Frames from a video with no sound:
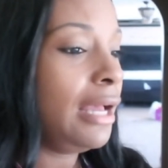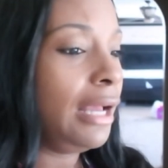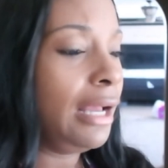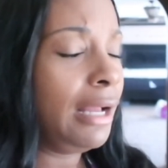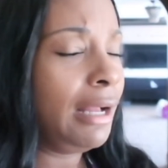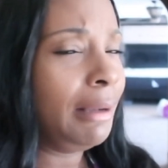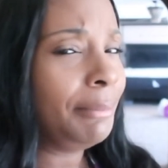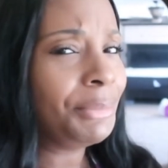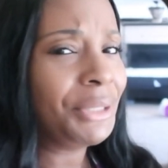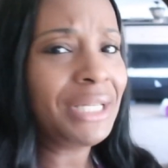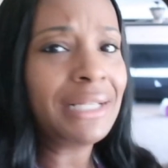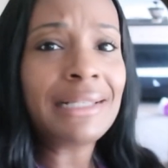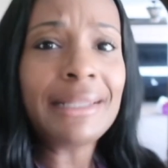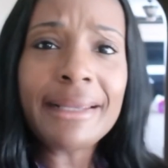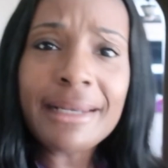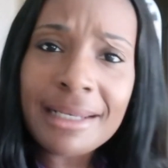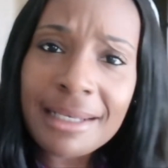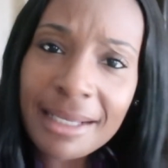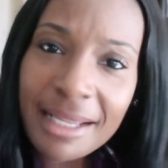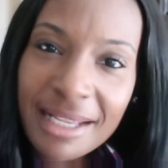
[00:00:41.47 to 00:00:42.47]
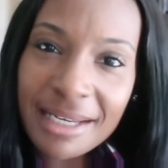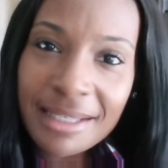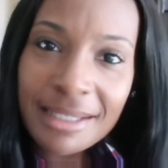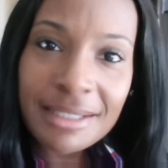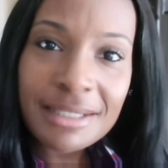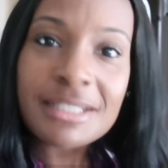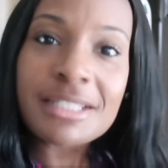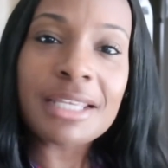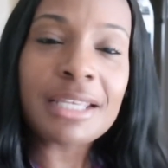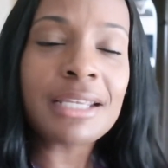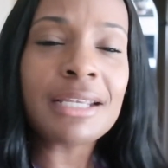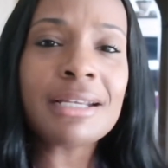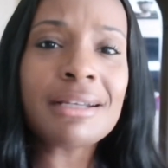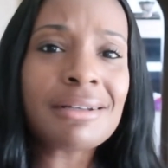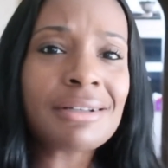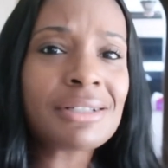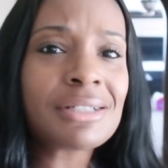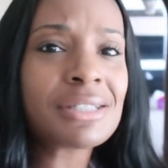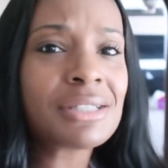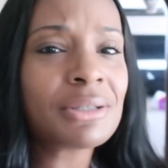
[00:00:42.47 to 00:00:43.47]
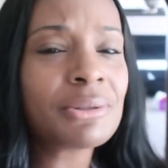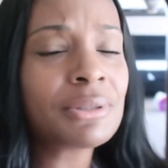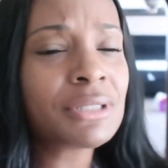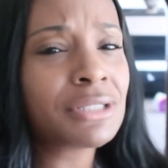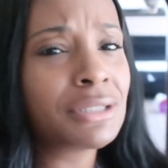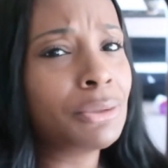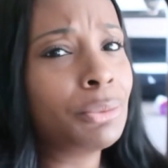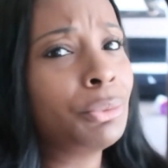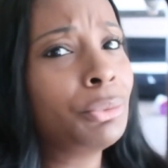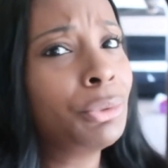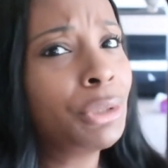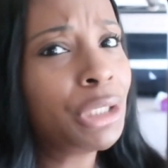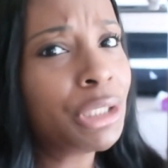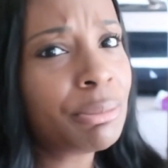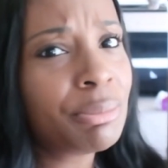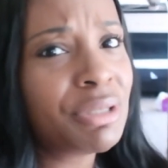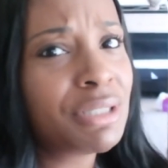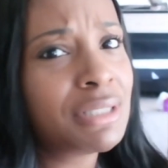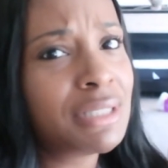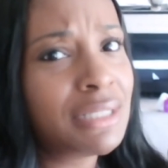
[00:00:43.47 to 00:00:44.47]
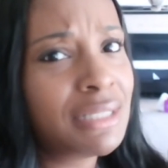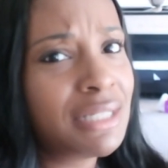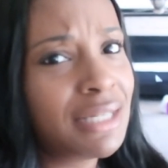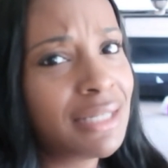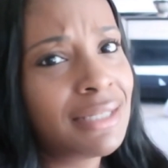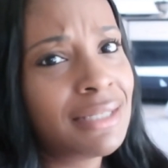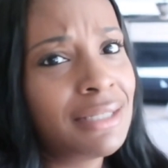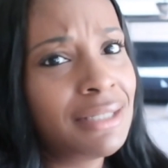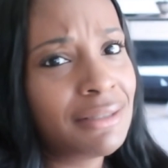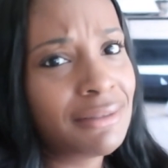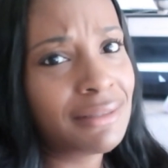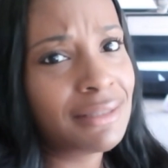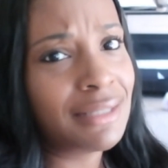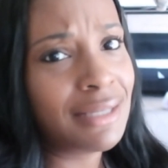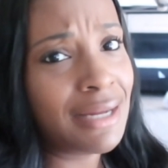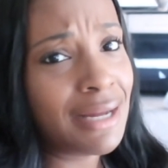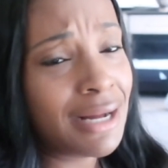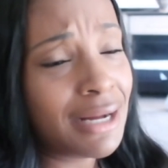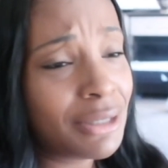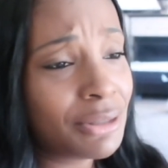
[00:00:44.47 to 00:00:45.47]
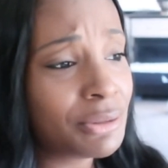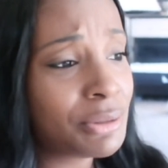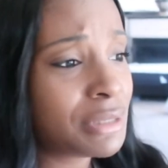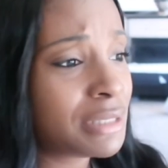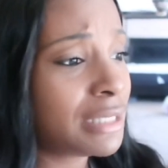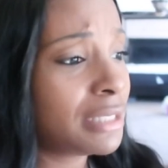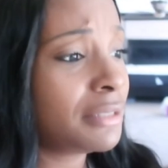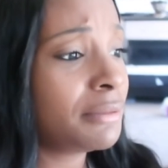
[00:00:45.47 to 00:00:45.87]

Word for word: Um, the cleaning lady is here, so it's a really busy day here at the house.